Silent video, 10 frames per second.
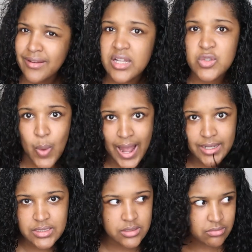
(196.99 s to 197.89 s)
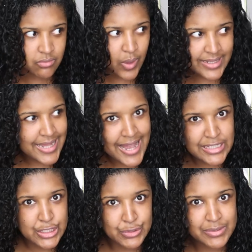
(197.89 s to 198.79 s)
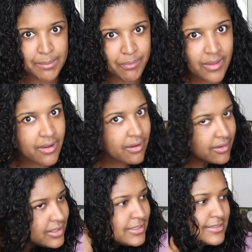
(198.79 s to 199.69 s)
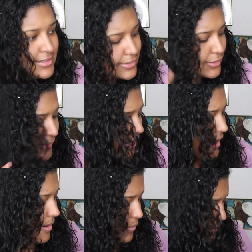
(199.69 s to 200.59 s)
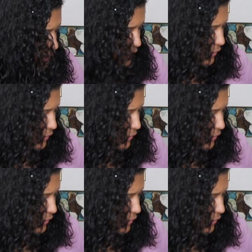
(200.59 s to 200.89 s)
It's wax has to do something. So yeah, I'm going to